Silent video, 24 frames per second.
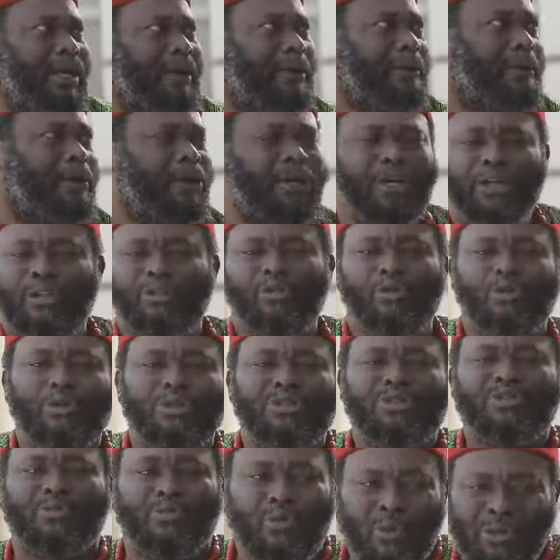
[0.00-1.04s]
Eh? He
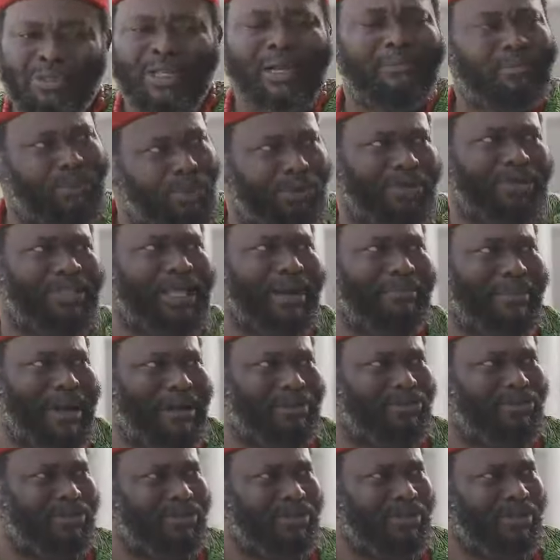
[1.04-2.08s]
knows what I'm talking
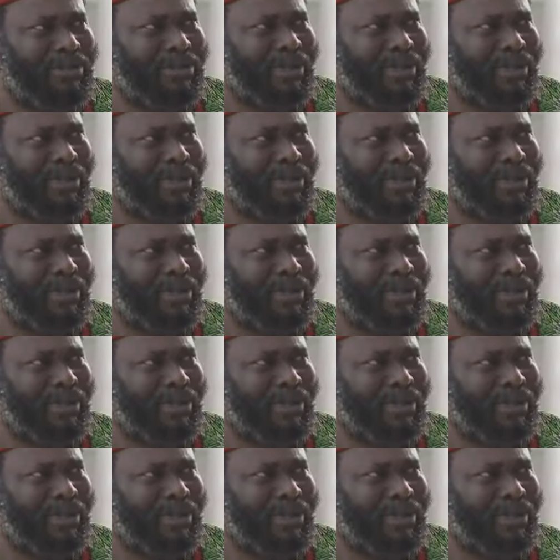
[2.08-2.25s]
about.